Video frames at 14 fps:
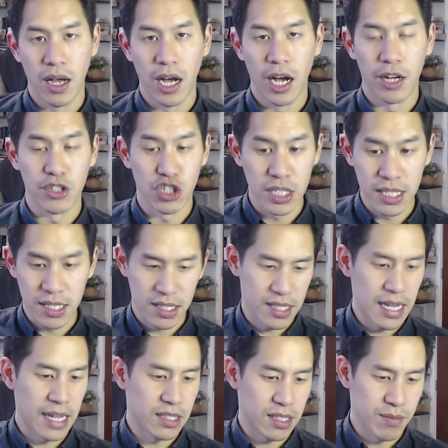Jesus
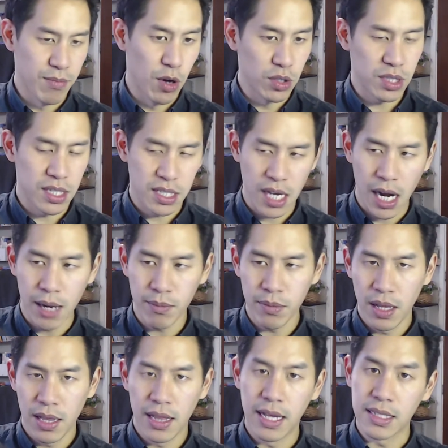says most of the time,
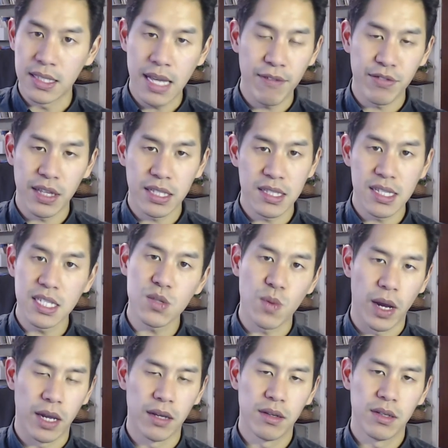let's have things this
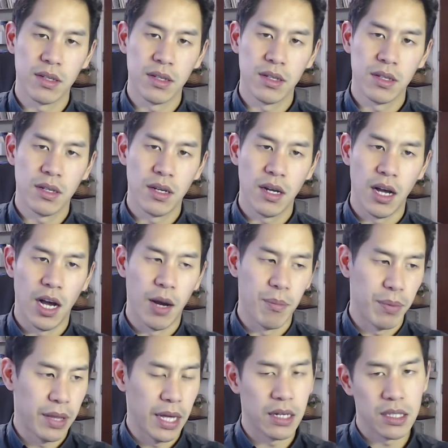way. But
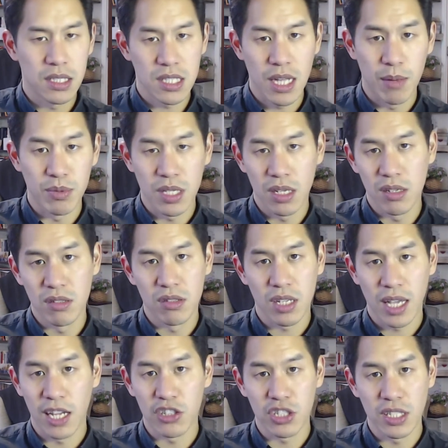then he steps in and
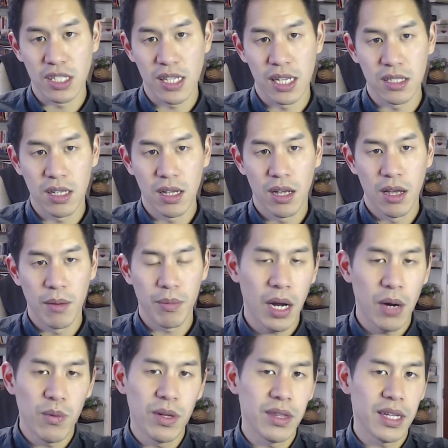occasionally says, but I
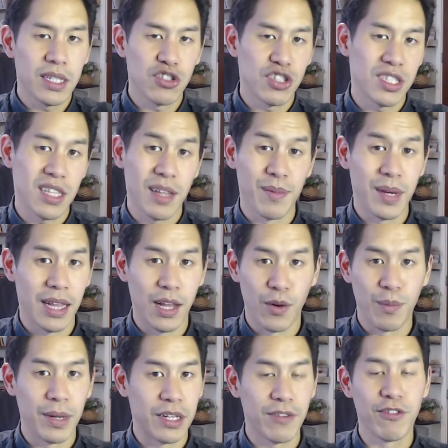things just to be a little
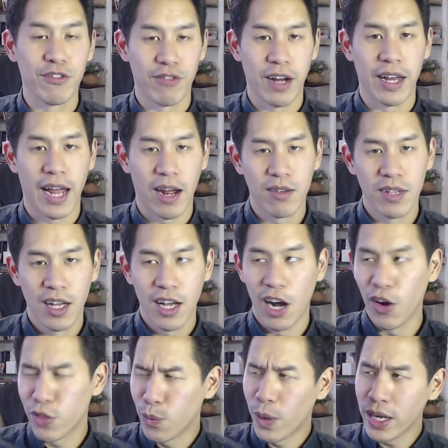bit different right now. Oh,
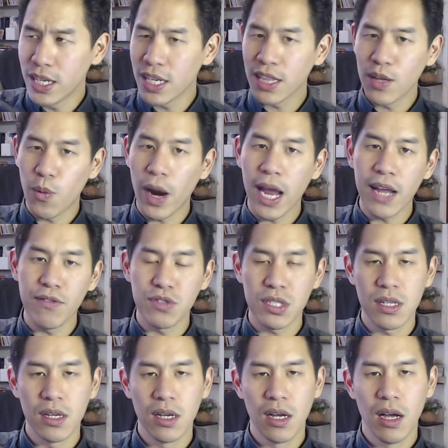the wind and the waves?
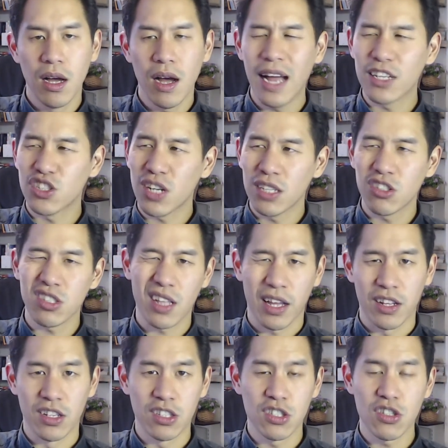Actually, I'd just like you
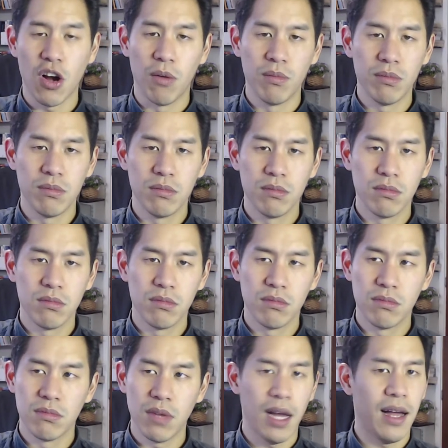to stop.
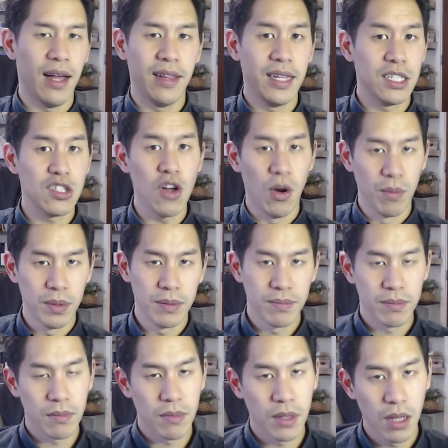And they stop.
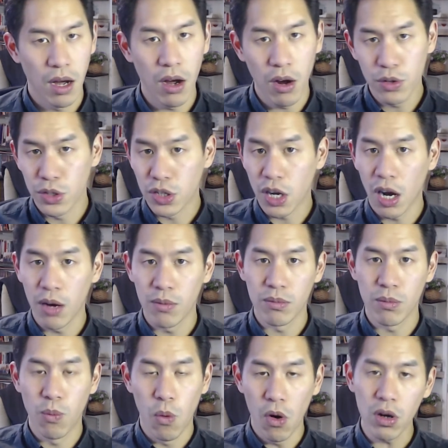Oh, you can't
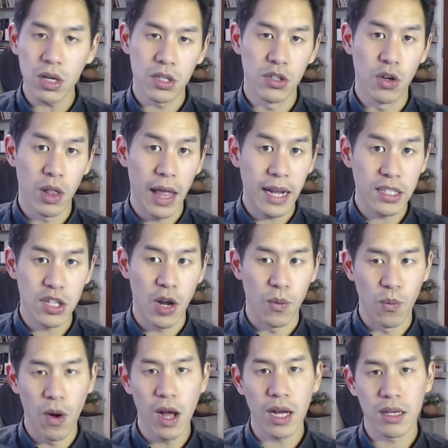walk? Your legs don't
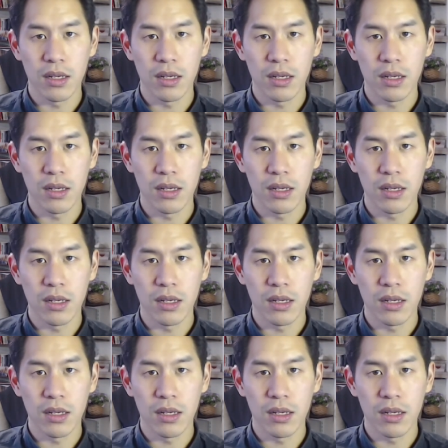work?